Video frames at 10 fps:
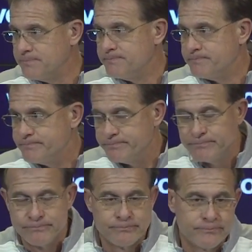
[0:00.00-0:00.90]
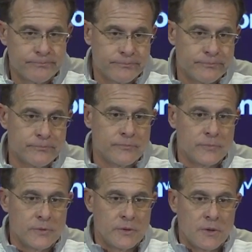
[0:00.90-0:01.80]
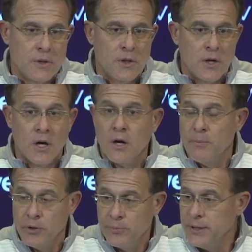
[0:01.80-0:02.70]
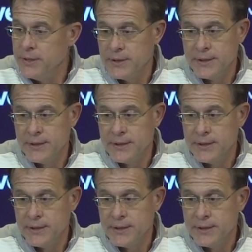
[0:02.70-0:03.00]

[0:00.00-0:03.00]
Yeah. What have you seen out of Booby?